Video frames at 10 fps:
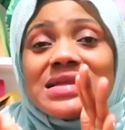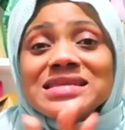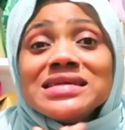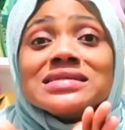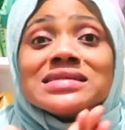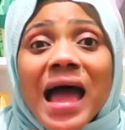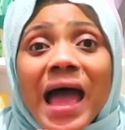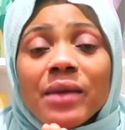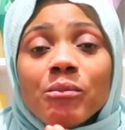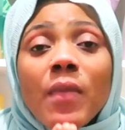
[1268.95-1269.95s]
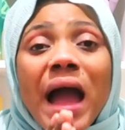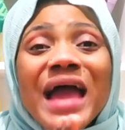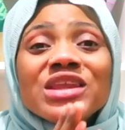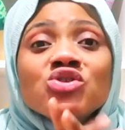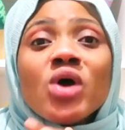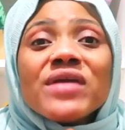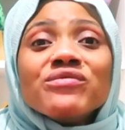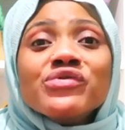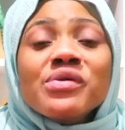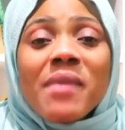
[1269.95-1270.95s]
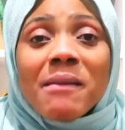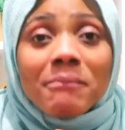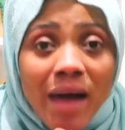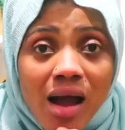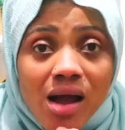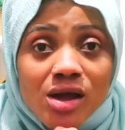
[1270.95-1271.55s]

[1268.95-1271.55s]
This time, I did not even remember